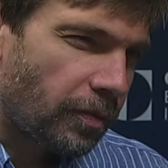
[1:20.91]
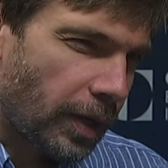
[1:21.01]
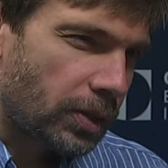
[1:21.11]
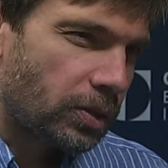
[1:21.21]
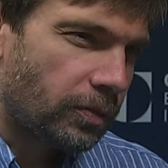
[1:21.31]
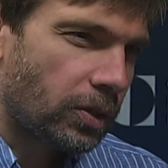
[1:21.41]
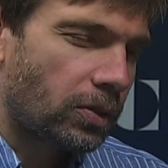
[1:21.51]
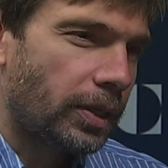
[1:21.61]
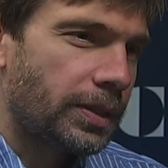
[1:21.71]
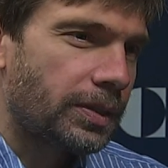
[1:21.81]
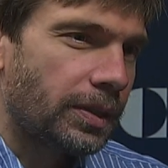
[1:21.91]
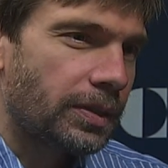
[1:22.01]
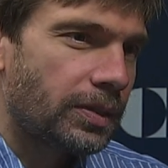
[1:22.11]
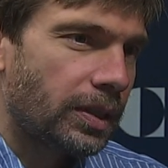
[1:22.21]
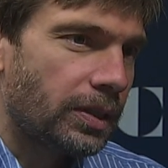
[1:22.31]
effect of the
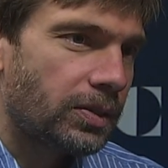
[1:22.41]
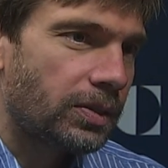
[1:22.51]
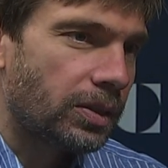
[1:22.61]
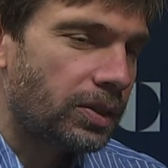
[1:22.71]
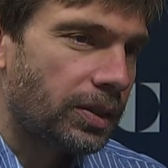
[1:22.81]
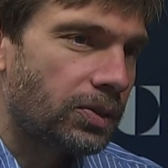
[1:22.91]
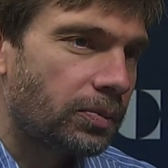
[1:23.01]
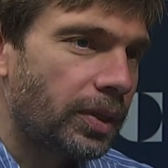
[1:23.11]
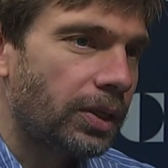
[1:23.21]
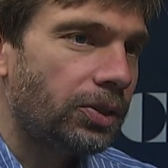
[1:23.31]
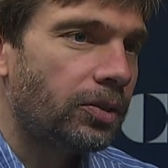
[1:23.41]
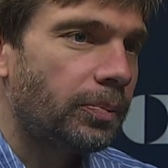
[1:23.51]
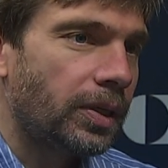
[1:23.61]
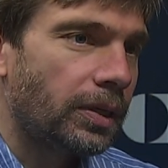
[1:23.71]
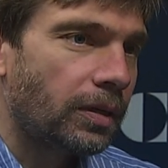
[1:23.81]
crisis is that it's made
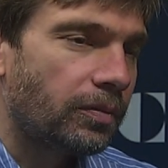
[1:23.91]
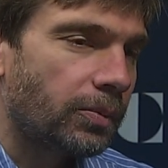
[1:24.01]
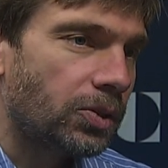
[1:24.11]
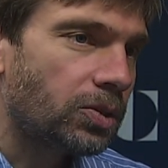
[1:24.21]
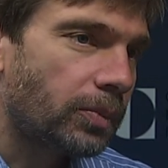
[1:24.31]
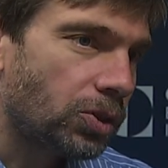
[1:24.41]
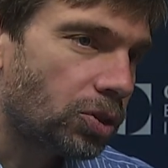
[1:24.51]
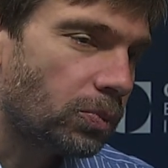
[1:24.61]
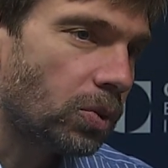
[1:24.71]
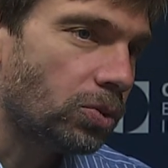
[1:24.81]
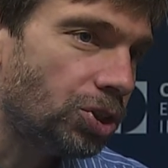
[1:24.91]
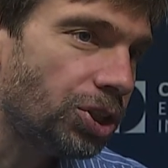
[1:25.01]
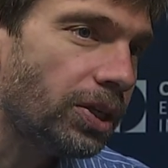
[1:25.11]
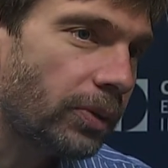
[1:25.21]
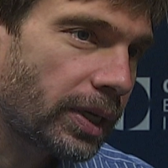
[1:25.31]
European governments much more
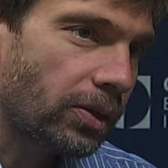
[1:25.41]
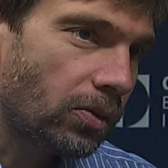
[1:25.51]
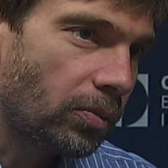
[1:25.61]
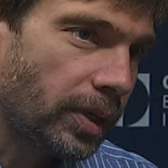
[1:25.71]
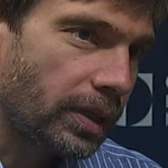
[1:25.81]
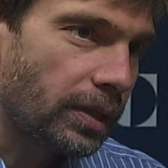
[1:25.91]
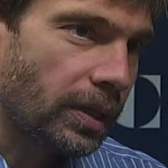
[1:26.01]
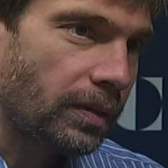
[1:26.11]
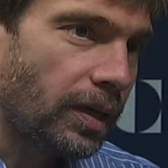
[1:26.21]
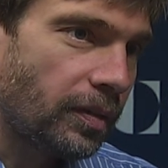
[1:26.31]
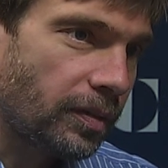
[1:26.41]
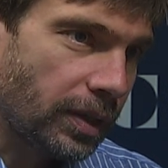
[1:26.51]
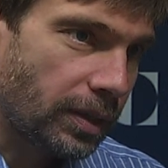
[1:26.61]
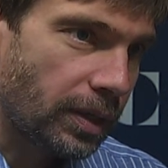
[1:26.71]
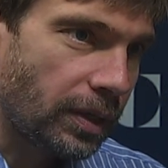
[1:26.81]
geo-economic in their
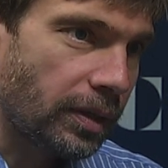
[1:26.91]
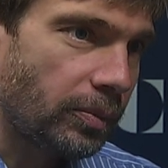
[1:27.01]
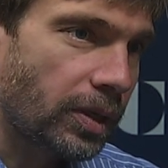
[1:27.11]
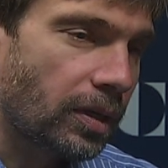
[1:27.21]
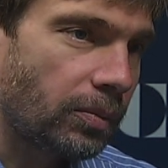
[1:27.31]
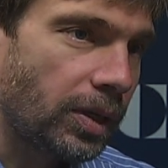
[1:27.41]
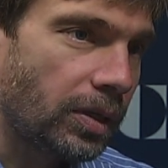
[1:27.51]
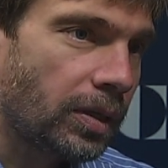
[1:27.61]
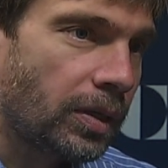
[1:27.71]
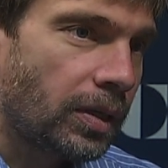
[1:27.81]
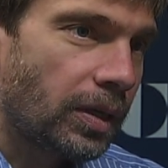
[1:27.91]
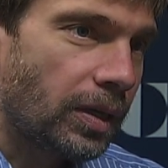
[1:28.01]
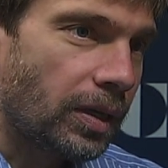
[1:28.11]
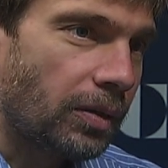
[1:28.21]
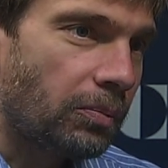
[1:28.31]
thinking. They're becoming
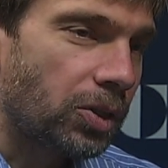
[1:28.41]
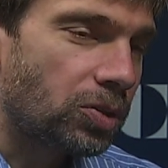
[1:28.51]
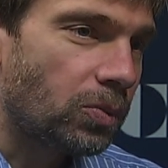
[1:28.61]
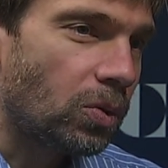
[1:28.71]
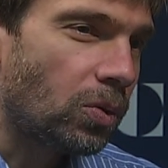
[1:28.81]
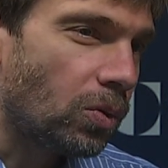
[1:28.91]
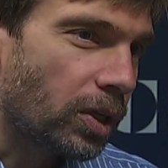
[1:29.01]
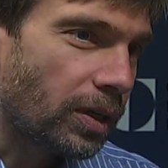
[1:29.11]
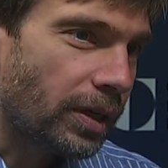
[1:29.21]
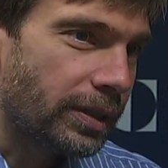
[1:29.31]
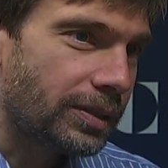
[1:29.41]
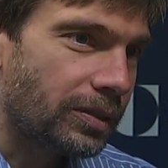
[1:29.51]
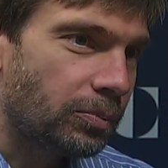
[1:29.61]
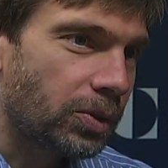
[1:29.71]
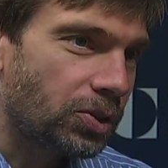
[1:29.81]
uh, much more
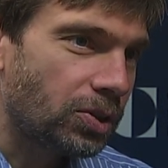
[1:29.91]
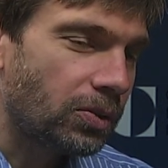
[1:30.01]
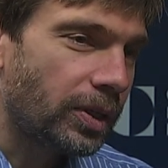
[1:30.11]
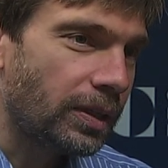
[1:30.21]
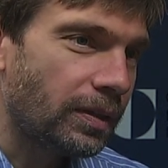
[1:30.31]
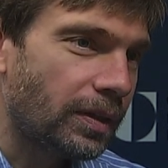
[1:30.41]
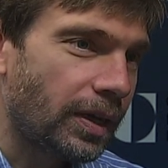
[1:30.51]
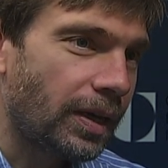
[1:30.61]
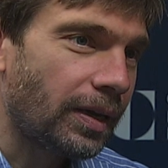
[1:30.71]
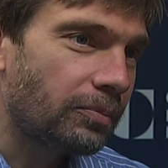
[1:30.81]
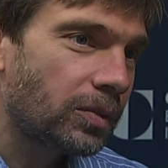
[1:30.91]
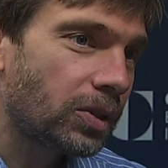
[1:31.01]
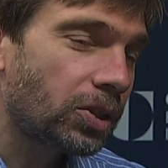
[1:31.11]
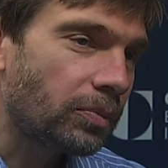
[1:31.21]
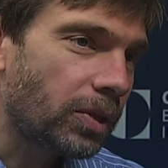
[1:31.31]
organized in pursuing their
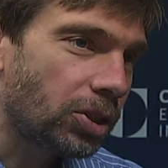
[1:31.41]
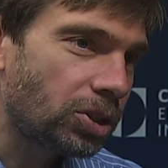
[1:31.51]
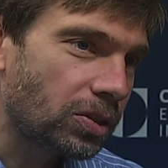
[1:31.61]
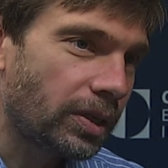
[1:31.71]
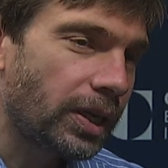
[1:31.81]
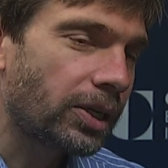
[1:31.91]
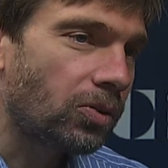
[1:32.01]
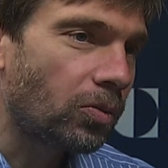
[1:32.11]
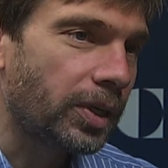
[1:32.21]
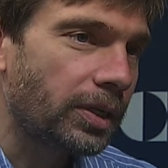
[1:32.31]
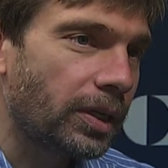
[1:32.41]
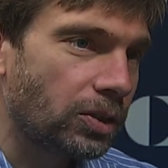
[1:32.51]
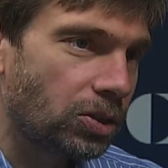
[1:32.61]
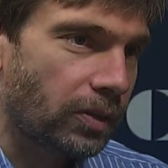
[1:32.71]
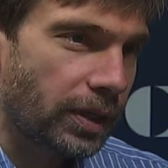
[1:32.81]
commercial and economic
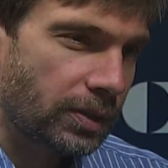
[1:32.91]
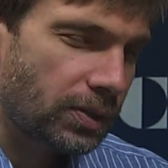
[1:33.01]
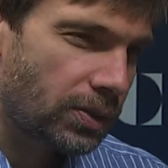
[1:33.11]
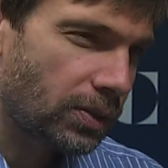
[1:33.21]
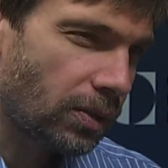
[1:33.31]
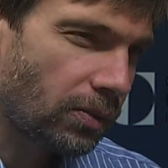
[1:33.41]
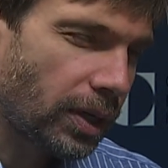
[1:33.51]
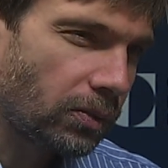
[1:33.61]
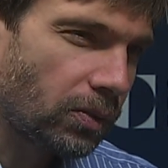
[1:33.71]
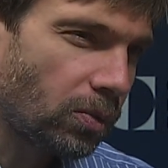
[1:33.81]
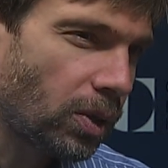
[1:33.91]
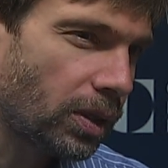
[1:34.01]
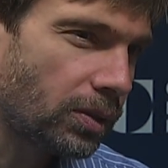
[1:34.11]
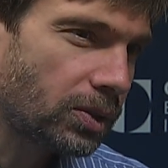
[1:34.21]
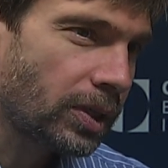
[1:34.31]
interests around the
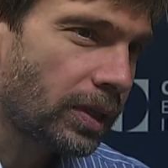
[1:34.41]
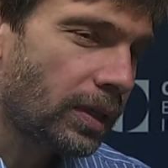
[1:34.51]
world.